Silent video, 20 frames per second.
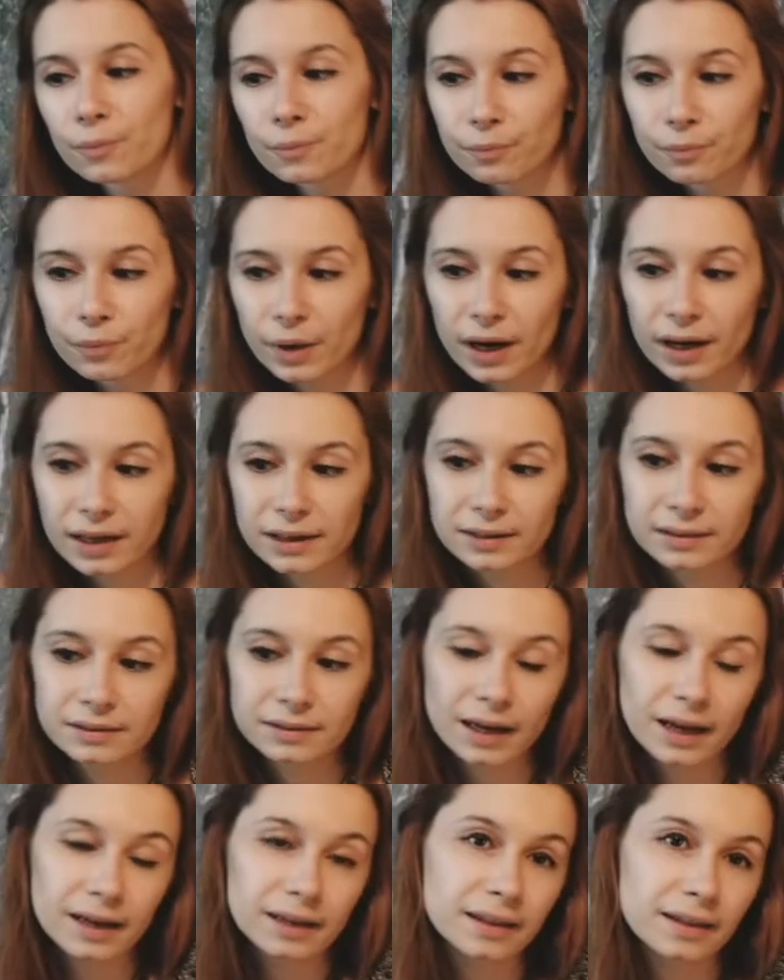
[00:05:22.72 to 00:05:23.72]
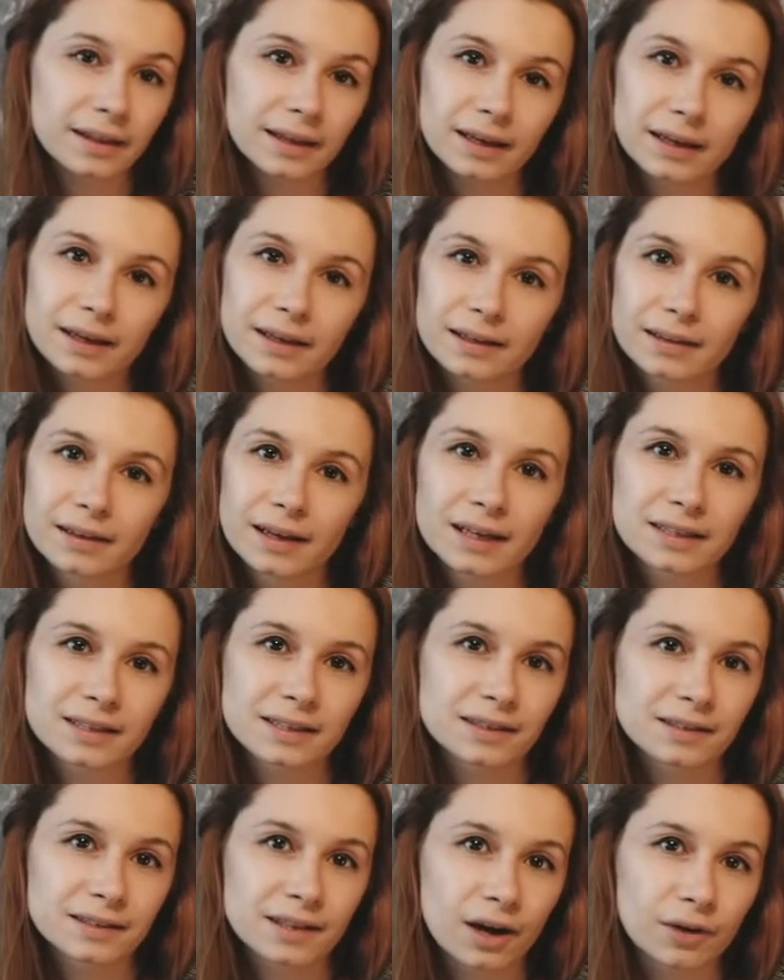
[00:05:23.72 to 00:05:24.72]
But I think it
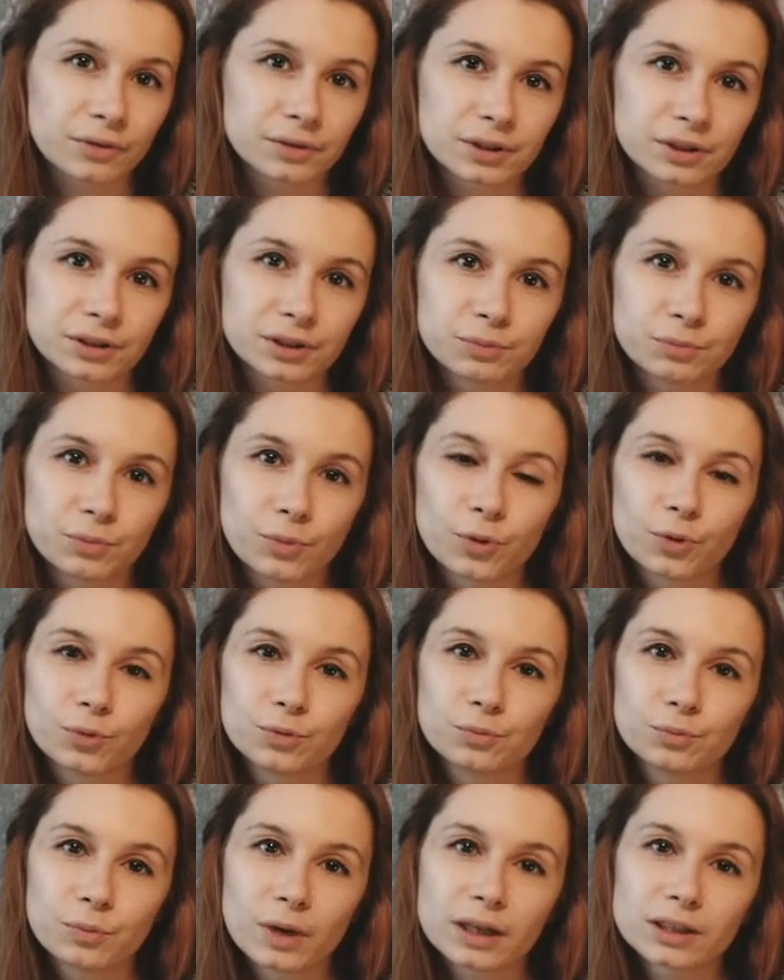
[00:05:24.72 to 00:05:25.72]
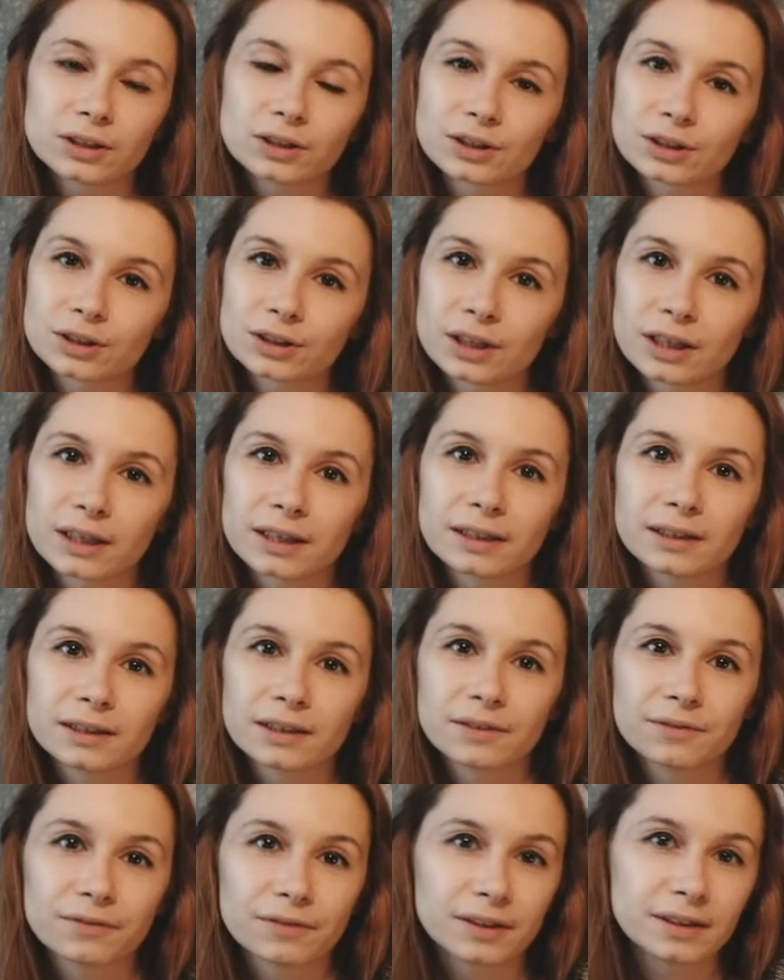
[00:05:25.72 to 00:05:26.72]
doesn't alter the mood much, and
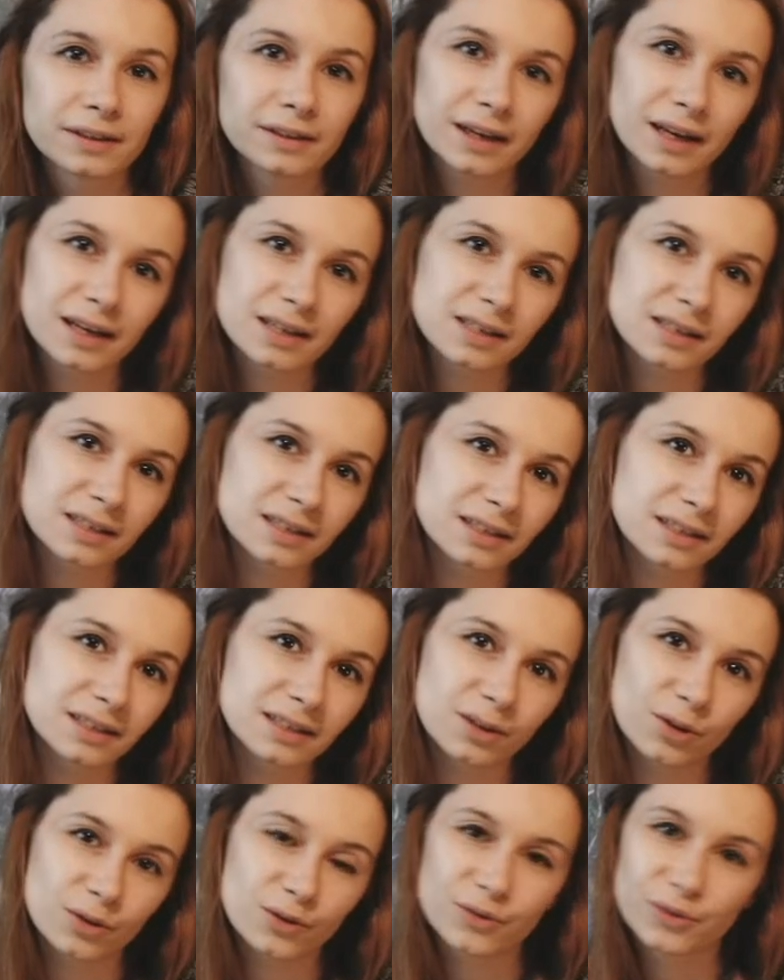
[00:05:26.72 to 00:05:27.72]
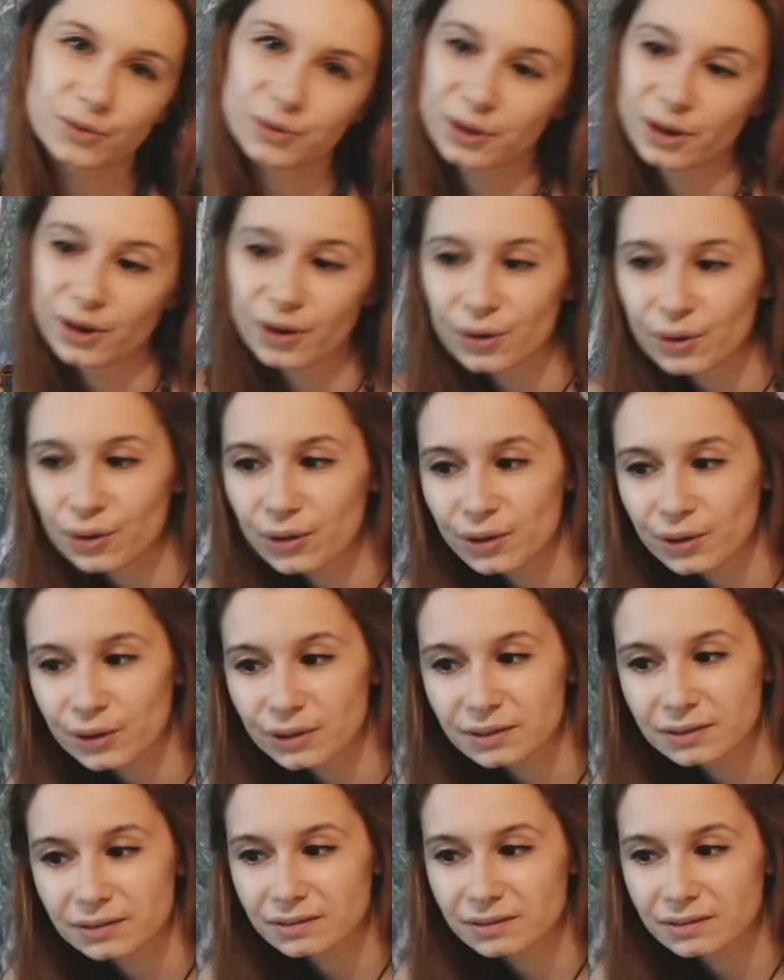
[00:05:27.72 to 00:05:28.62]
if it does, it's not for long.